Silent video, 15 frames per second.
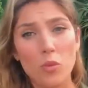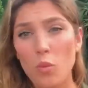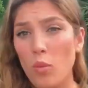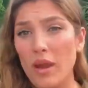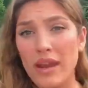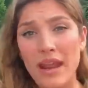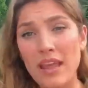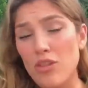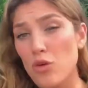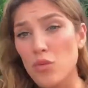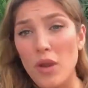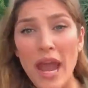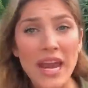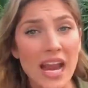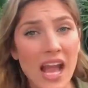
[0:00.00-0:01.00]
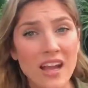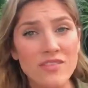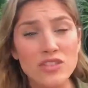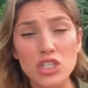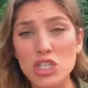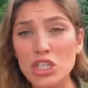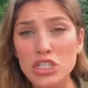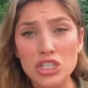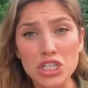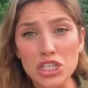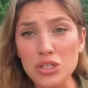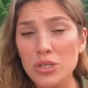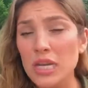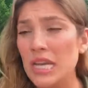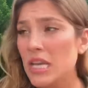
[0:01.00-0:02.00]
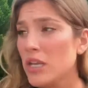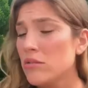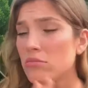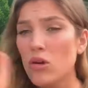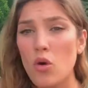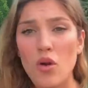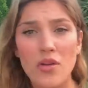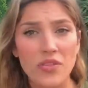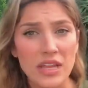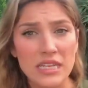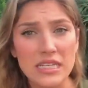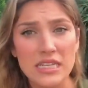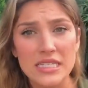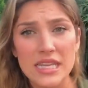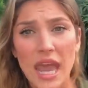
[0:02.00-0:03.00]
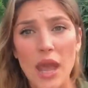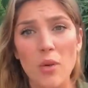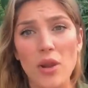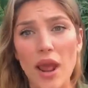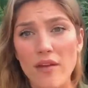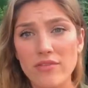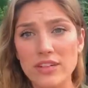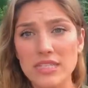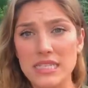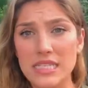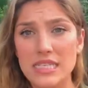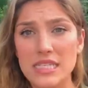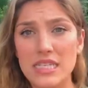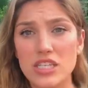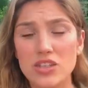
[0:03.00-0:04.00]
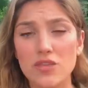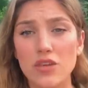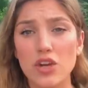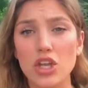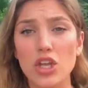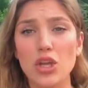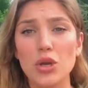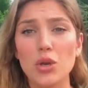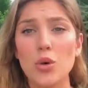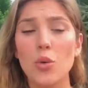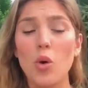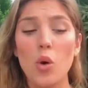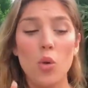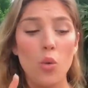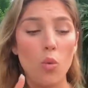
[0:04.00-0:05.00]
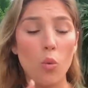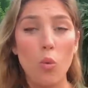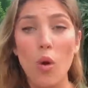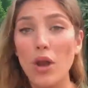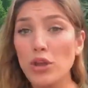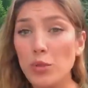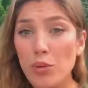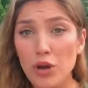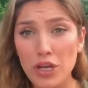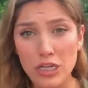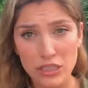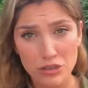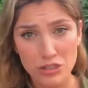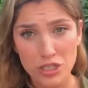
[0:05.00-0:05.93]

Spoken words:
when, either right after, during, or at the end of the day, whatever is easiest for you, what you put in your